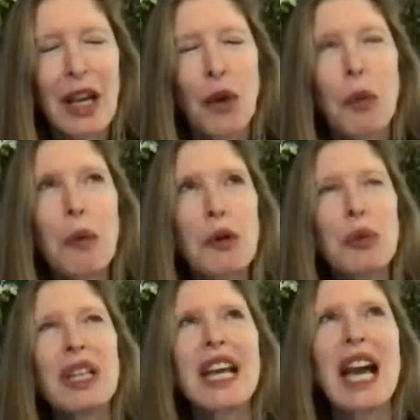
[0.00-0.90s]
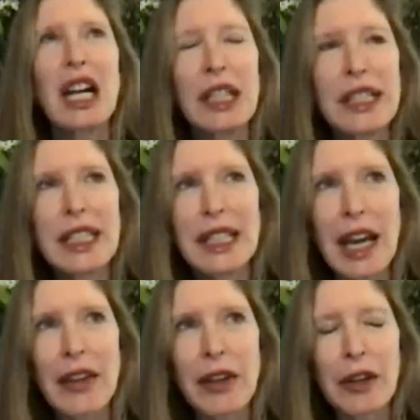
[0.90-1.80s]
well, we're really held
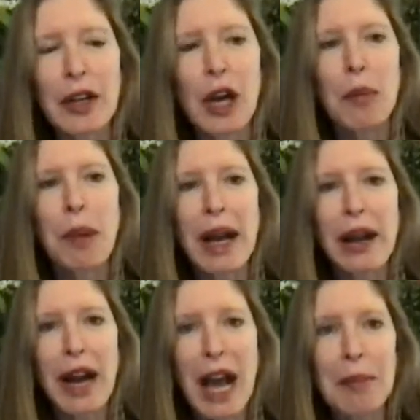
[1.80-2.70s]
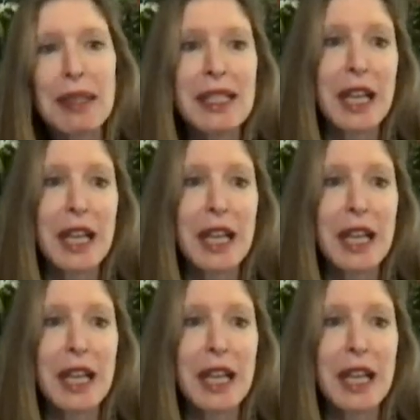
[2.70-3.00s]
together by our habits and our